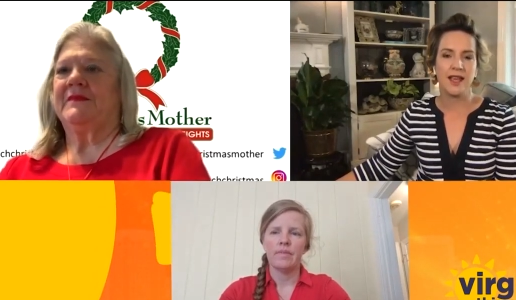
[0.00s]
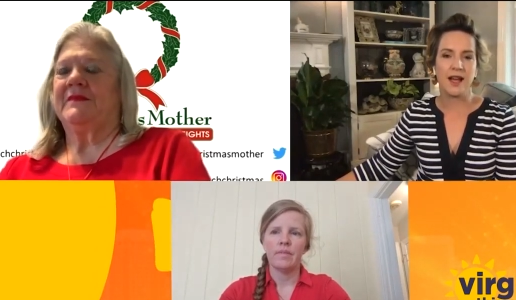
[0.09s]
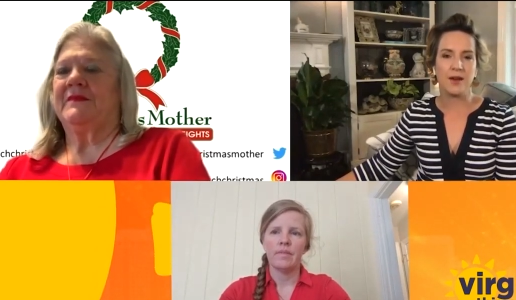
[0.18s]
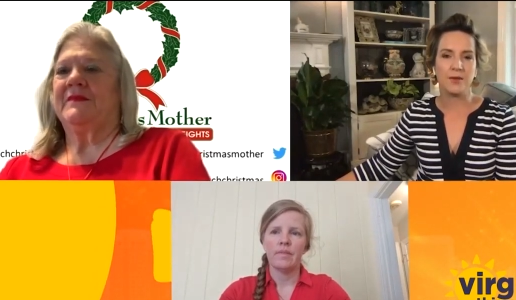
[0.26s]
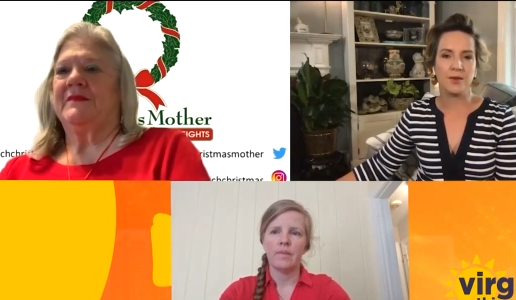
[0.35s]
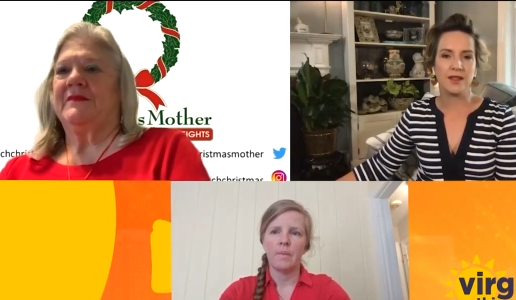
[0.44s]

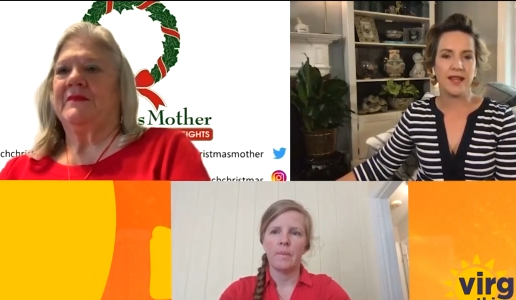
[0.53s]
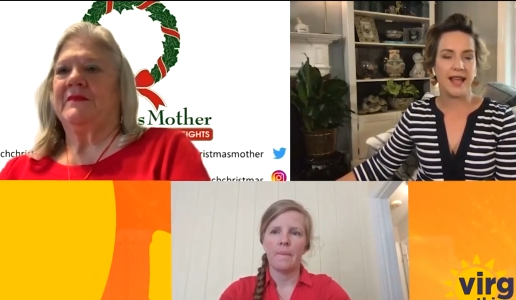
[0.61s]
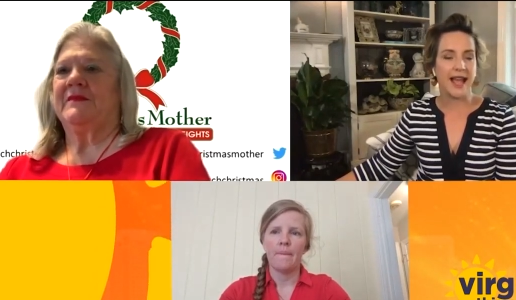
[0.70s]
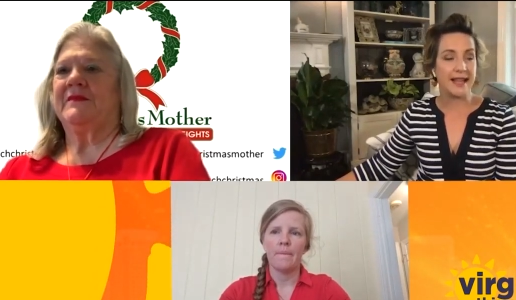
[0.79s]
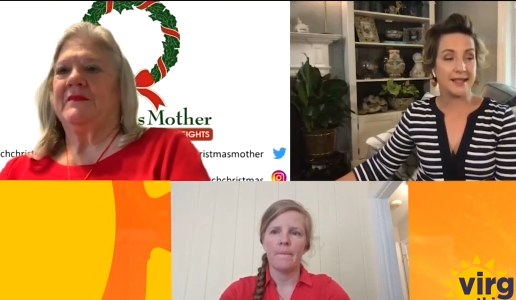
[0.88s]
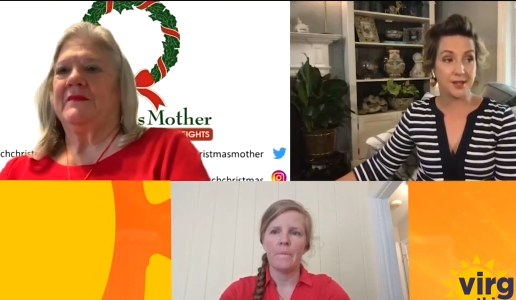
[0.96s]
Speaker 1: I really
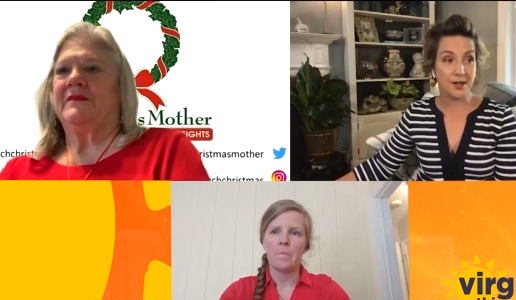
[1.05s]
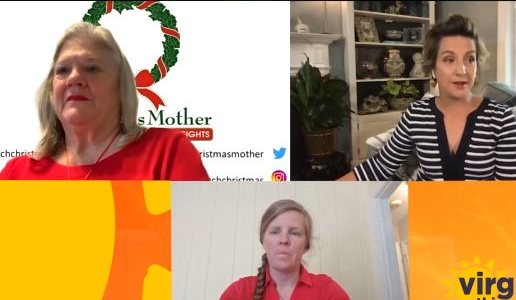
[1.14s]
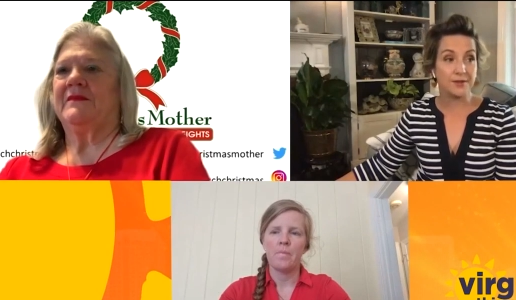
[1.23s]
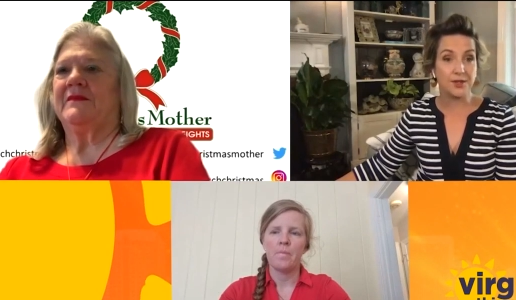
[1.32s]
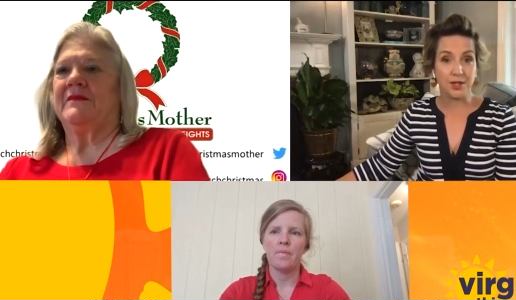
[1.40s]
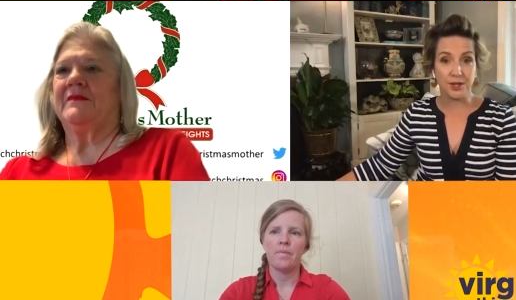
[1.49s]
hats
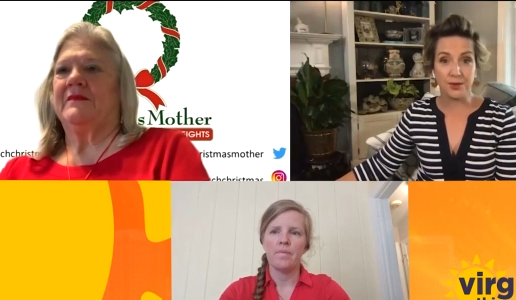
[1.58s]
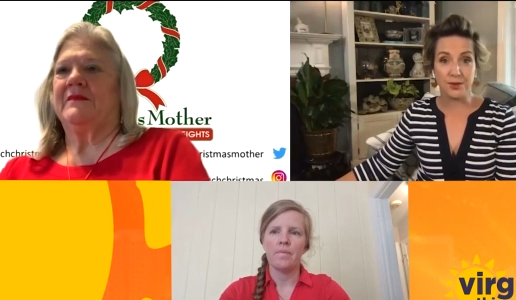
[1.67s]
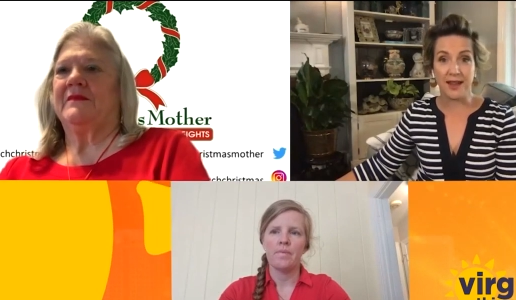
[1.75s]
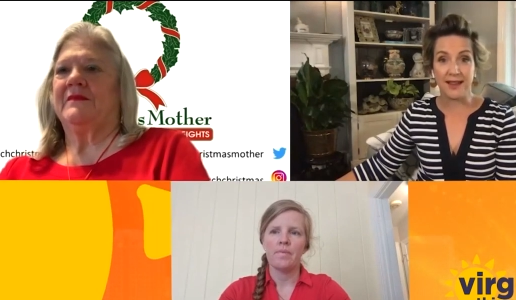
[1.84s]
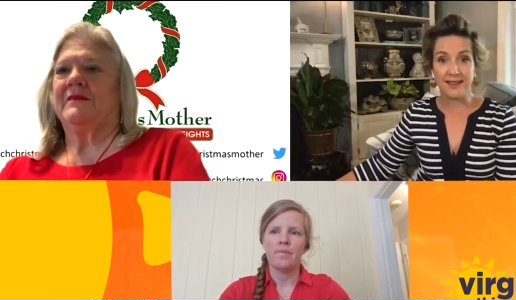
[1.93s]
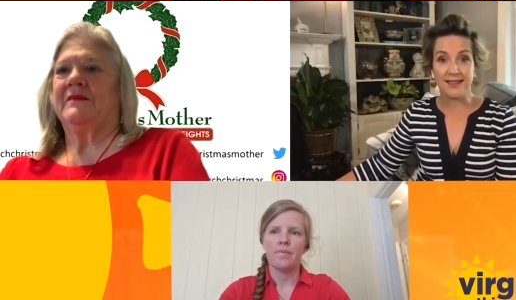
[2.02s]
off to you
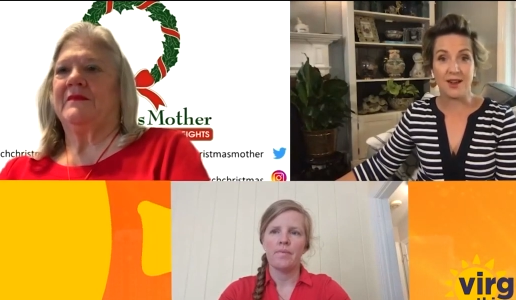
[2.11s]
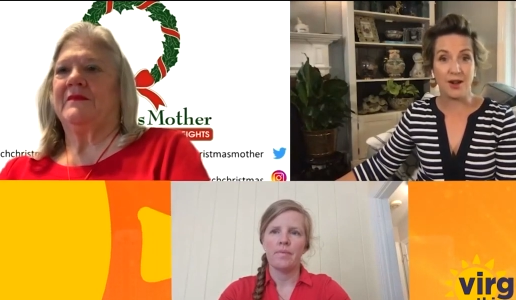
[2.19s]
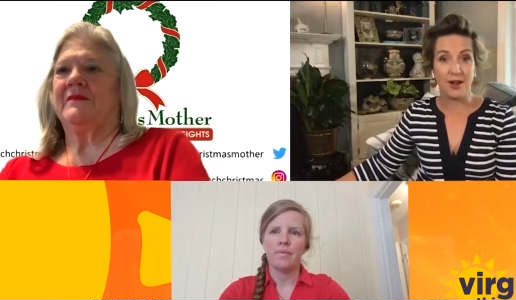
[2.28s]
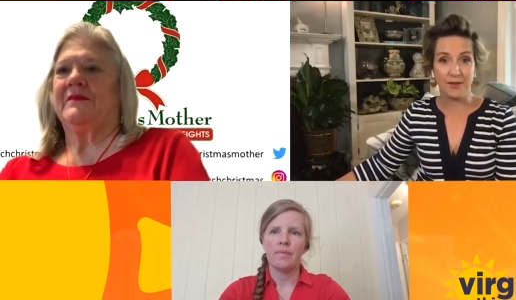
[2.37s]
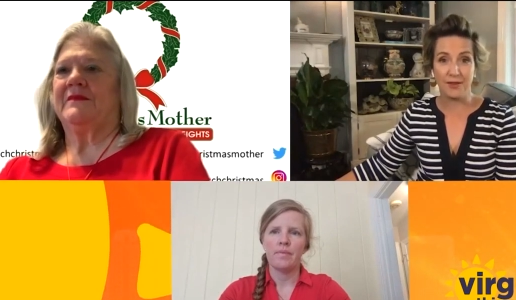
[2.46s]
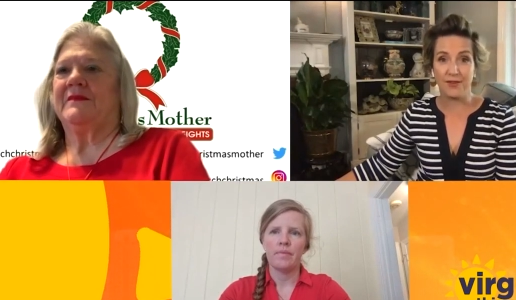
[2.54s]
and
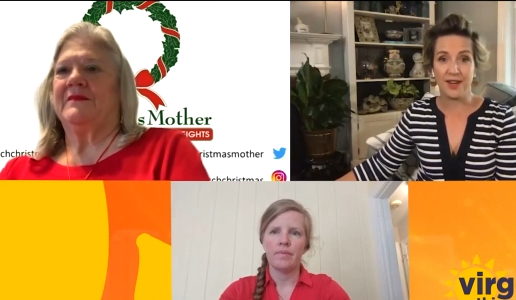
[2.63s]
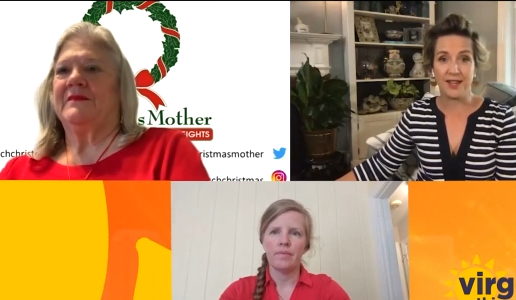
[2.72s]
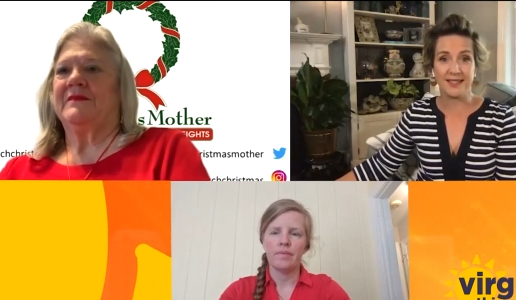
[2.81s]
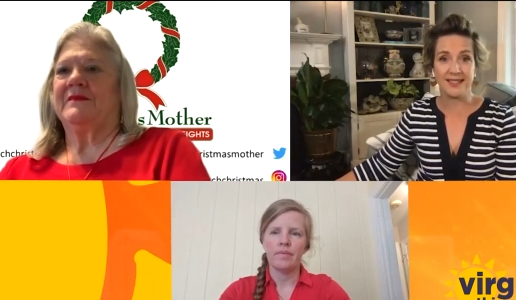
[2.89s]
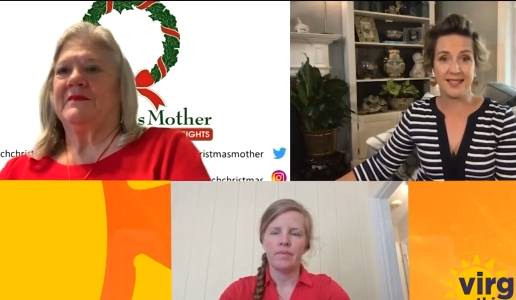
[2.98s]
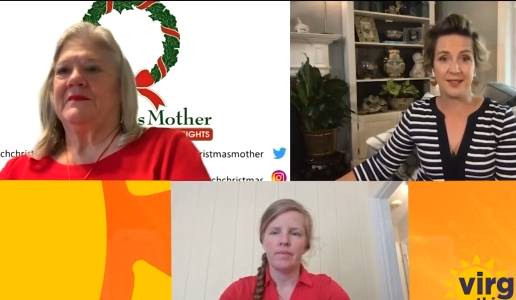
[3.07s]
all of the
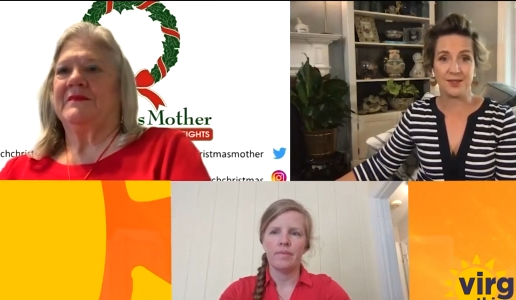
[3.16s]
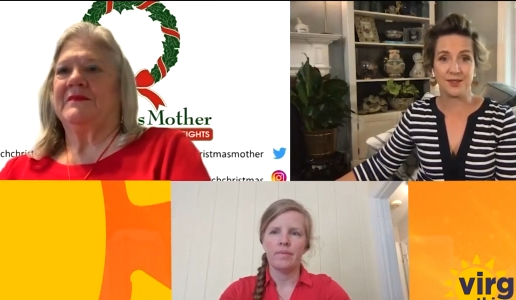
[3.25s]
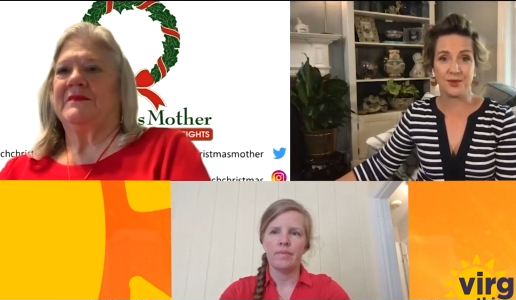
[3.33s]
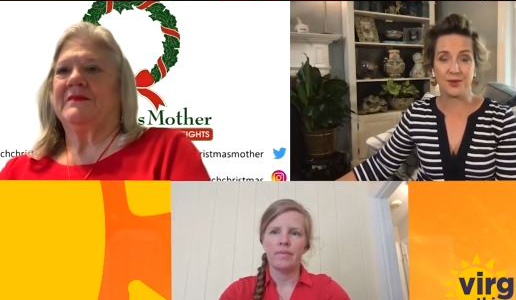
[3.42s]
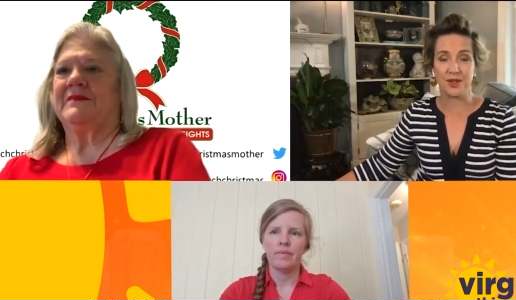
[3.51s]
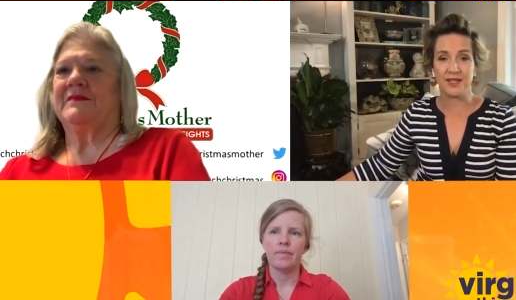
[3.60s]
volunteers
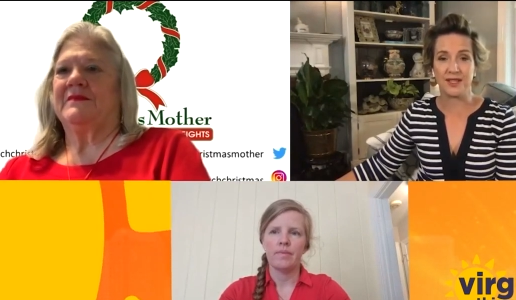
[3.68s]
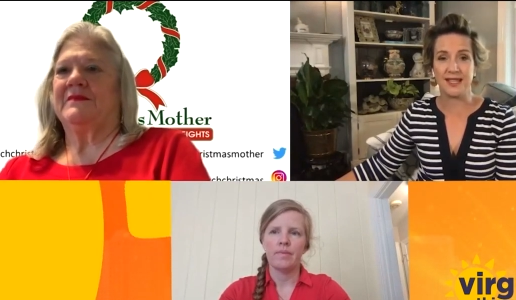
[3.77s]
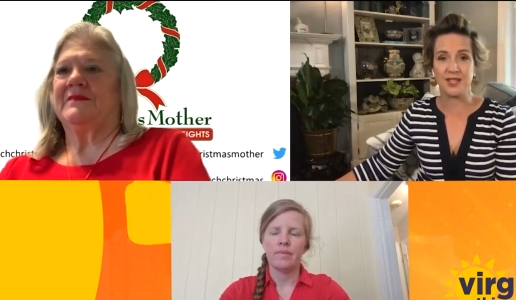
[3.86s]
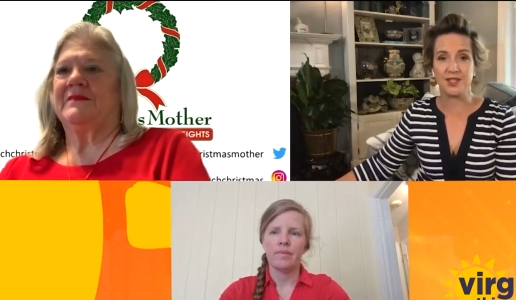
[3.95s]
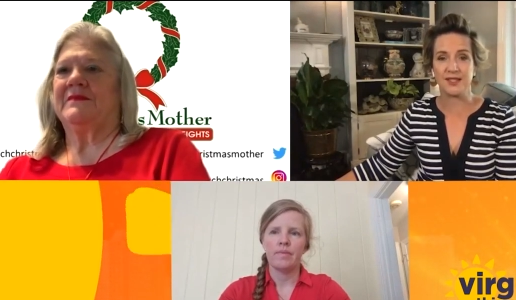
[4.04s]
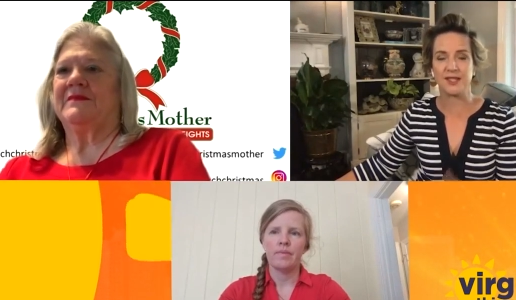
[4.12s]
and
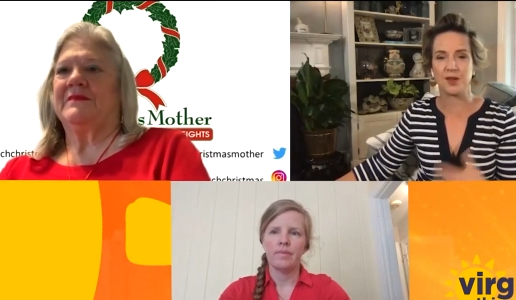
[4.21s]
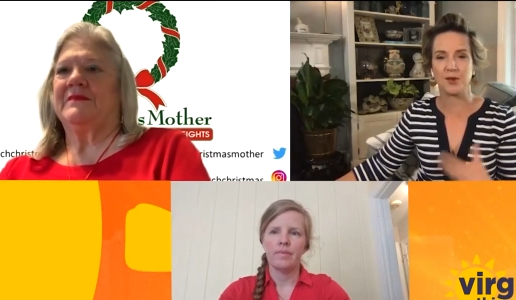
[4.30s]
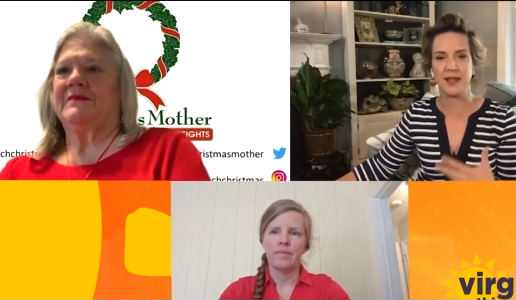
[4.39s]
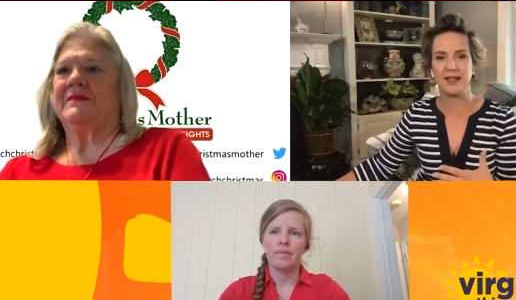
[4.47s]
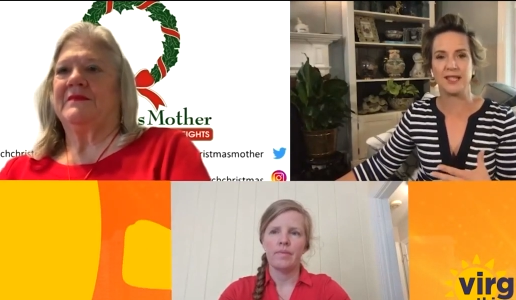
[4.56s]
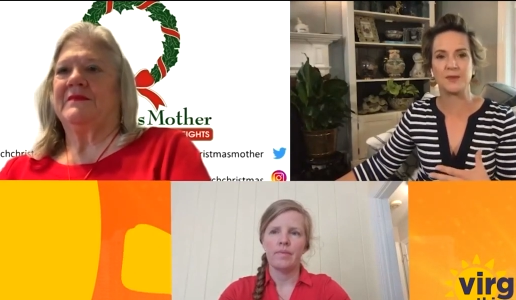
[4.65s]
organizations that are
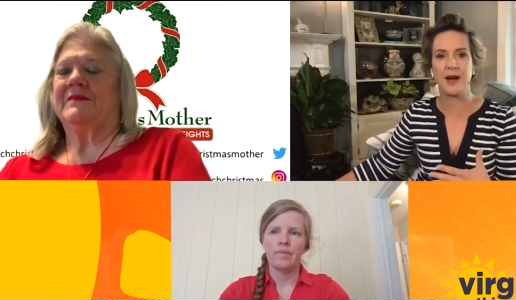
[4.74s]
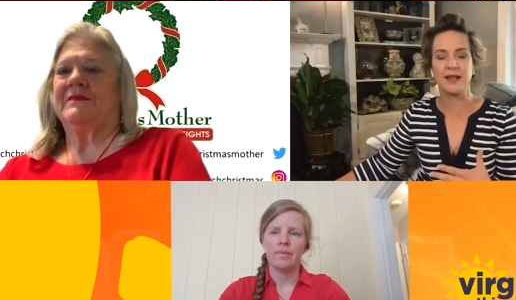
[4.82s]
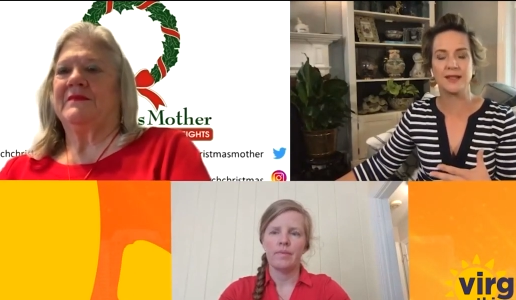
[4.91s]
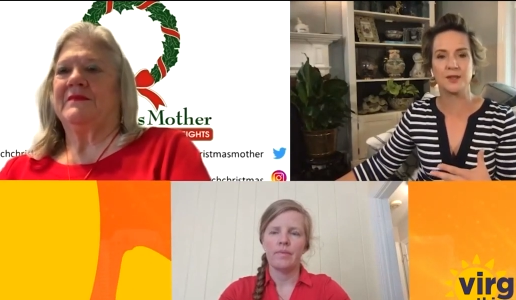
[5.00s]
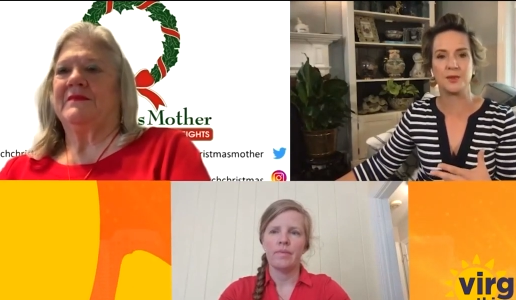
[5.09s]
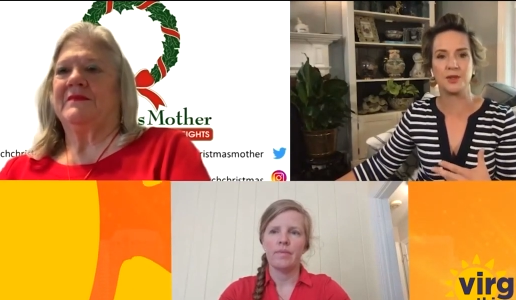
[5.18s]
making this
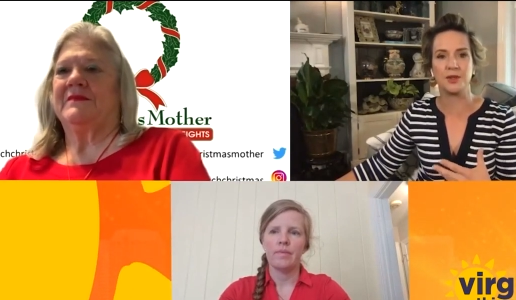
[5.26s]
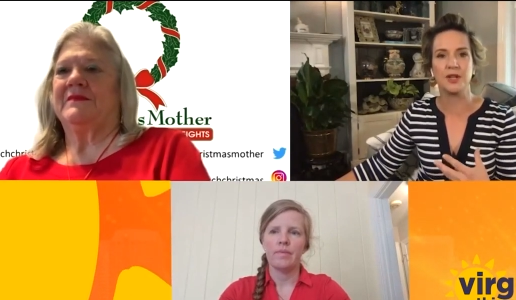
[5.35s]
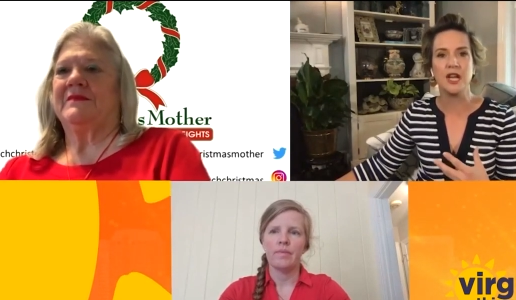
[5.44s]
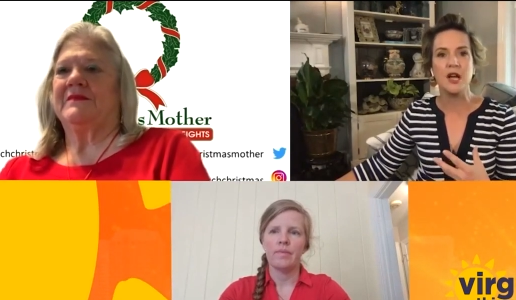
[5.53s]
possible